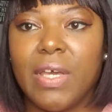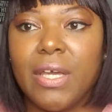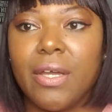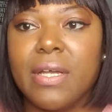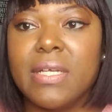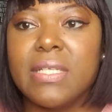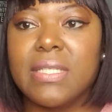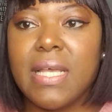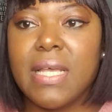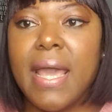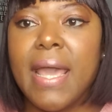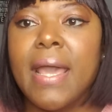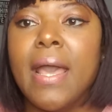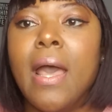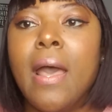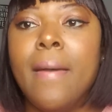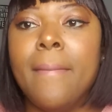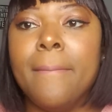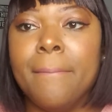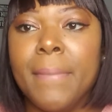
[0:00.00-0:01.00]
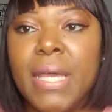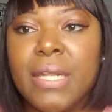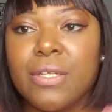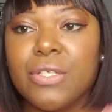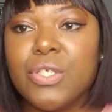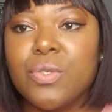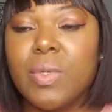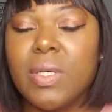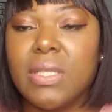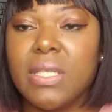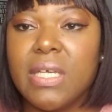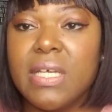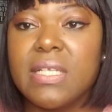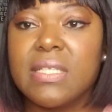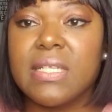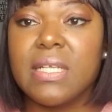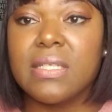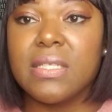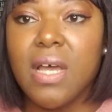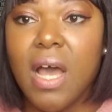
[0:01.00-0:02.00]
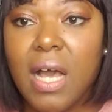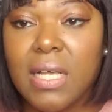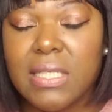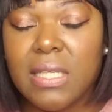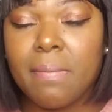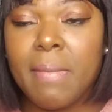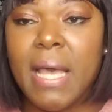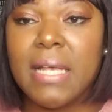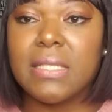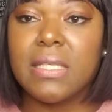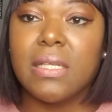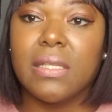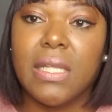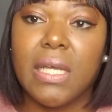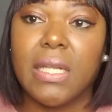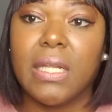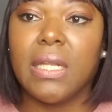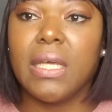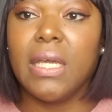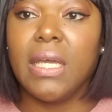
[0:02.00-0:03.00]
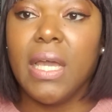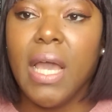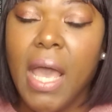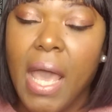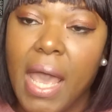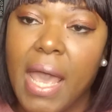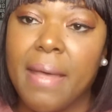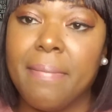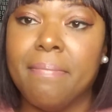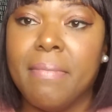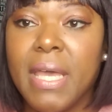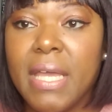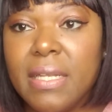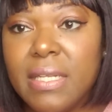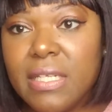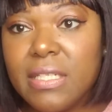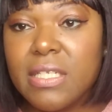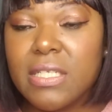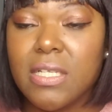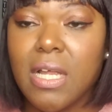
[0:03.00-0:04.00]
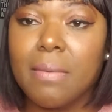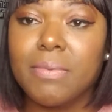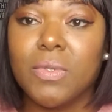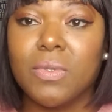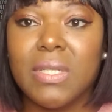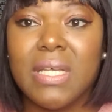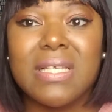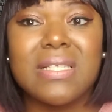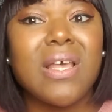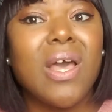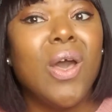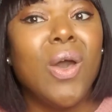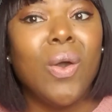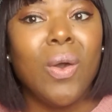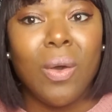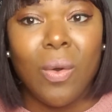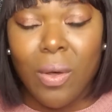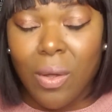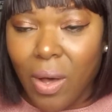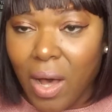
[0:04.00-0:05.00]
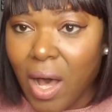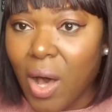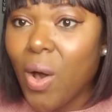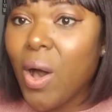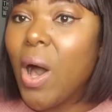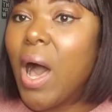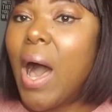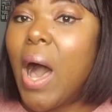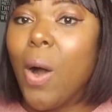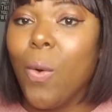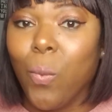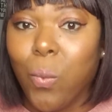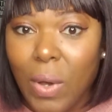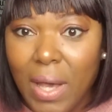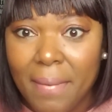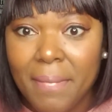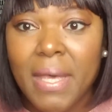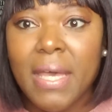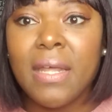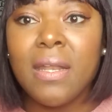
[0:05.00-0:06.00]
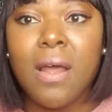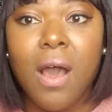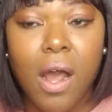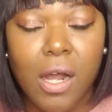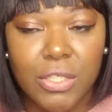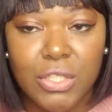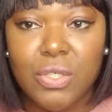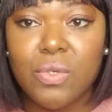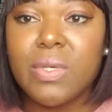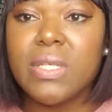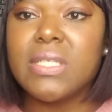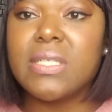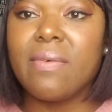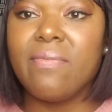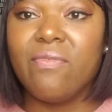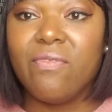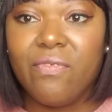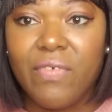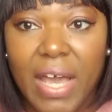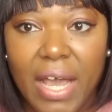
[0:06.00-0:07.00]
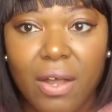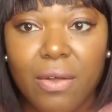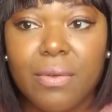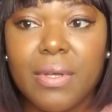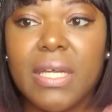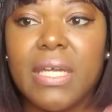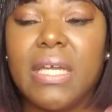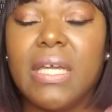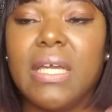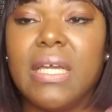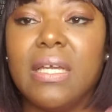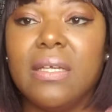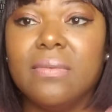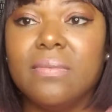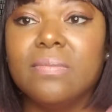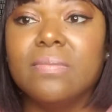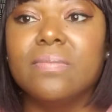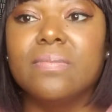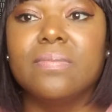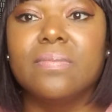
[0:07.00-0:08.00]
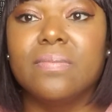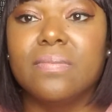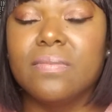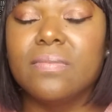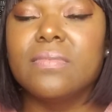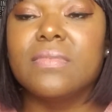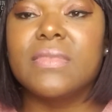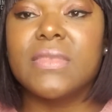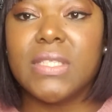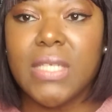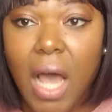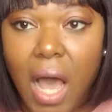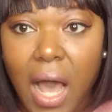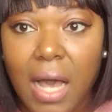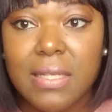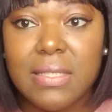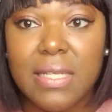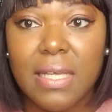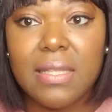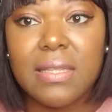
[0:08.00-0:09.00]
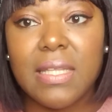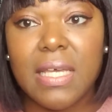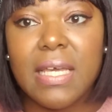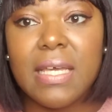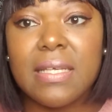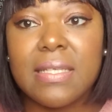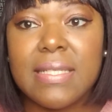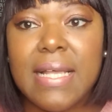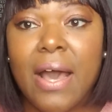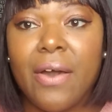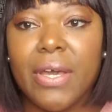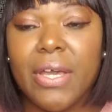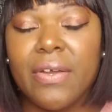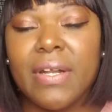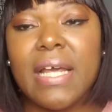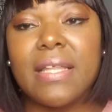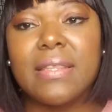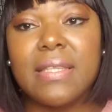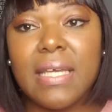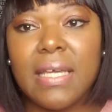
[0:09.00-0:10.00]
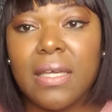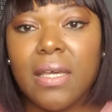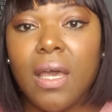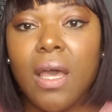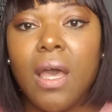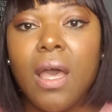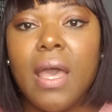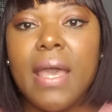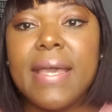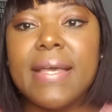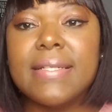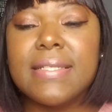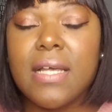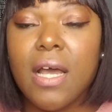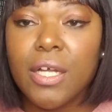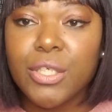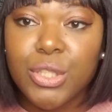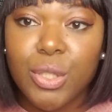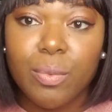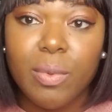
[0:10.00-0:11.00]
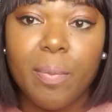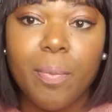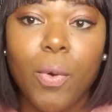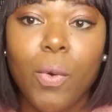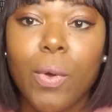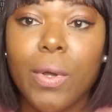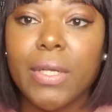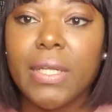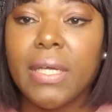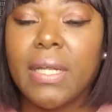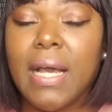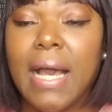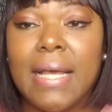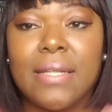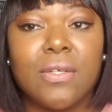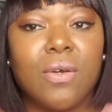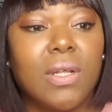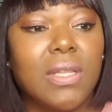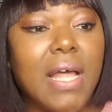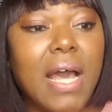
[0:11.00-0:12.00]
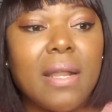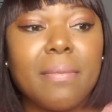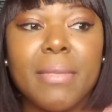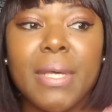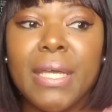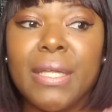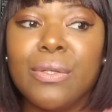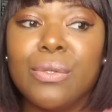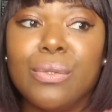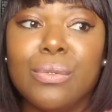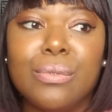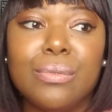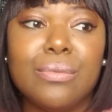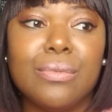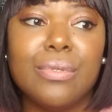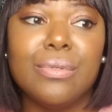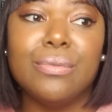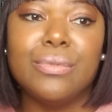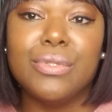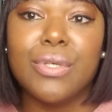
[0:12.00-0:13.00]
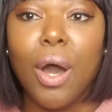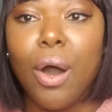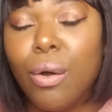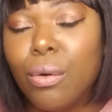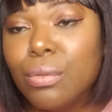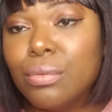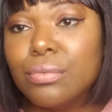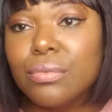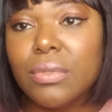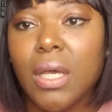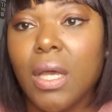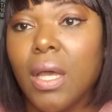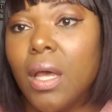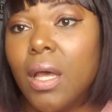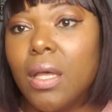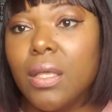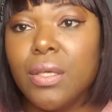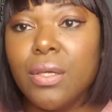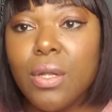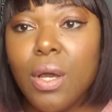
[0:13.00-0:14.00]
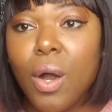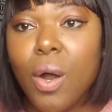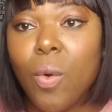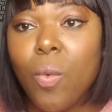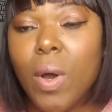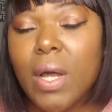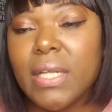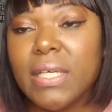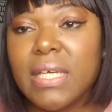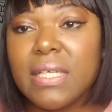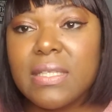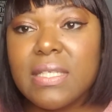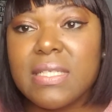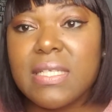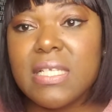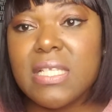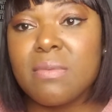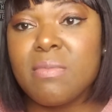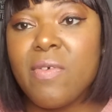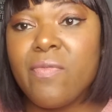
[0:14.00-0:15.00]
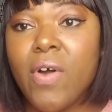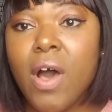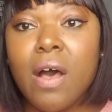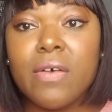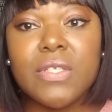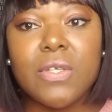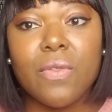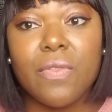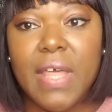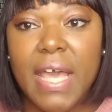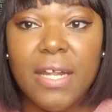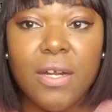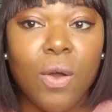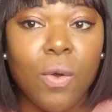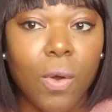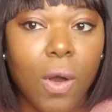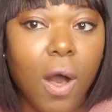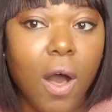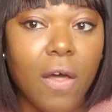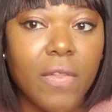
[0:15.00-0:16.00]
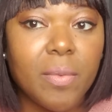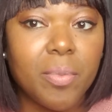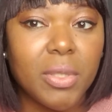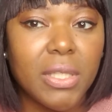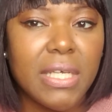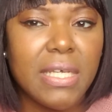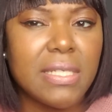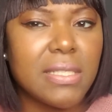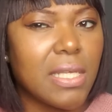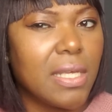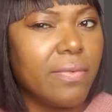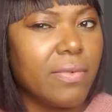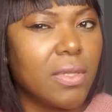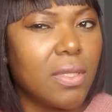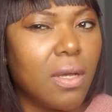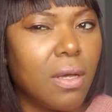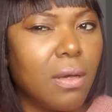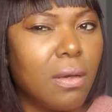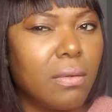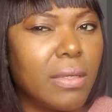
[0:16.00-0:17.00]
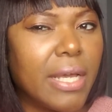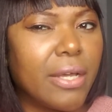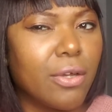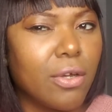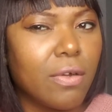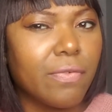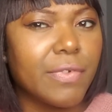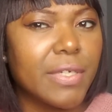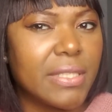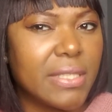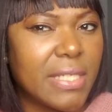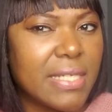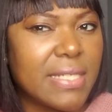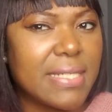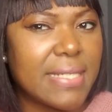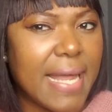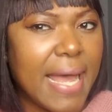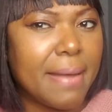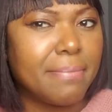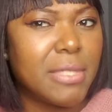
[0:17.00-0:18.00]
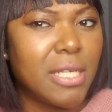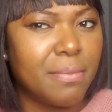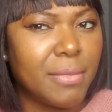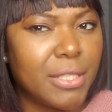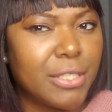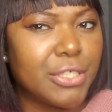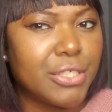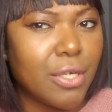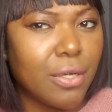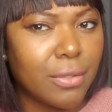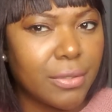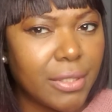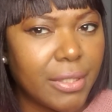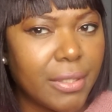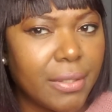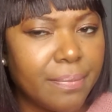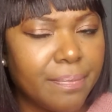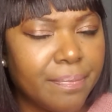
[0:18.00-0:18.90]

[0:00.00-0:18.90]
and say men are doing this and toxic masculinity and men need to stop doing this. Women are doing some very toxic things out here. And I think it's underreported. I know a lot of men who don't, you know, want to get the system involved, so they don't call the police even though their girlfriend done stabbed them in the shoulder.